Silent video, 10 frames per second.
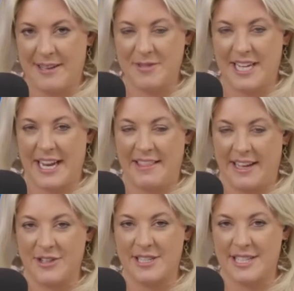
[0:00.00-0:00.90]

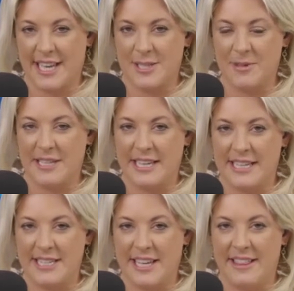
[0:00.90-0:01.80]
that you discuss with
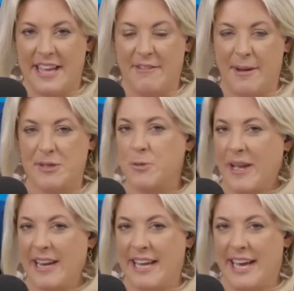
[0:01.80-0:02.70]
Annette in that Farmers
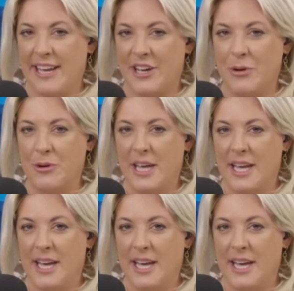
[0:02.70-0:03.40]
Weekly article.